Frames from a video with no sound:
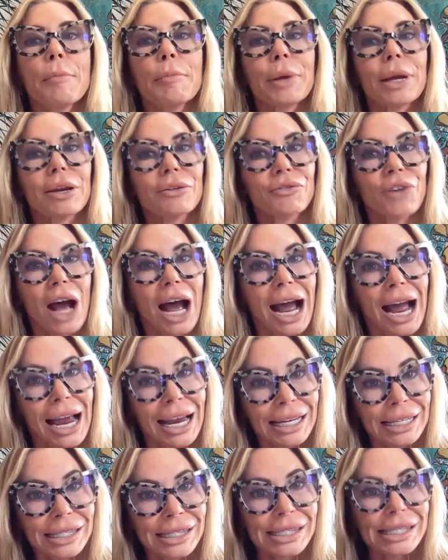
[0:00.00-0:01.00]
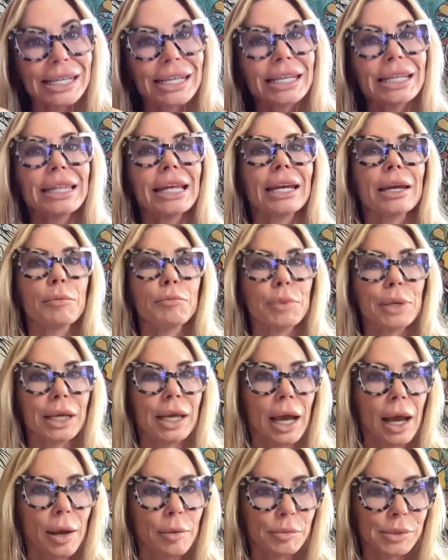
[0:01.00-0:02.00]
But if I see that it
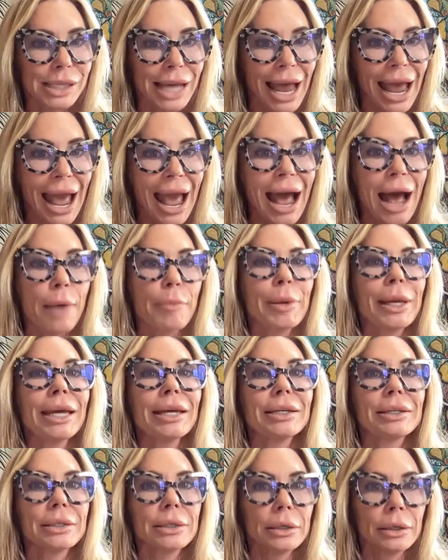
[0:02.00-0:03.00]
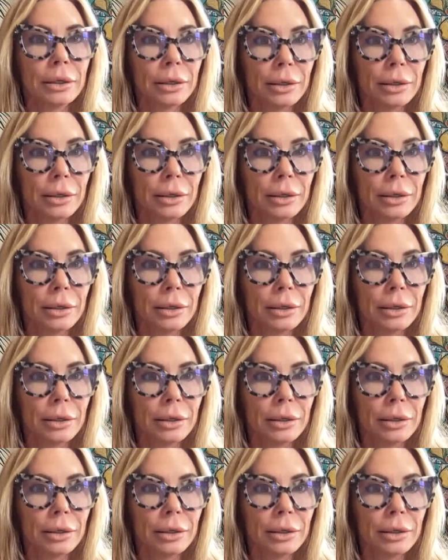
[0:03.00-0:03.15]
becomes a habit,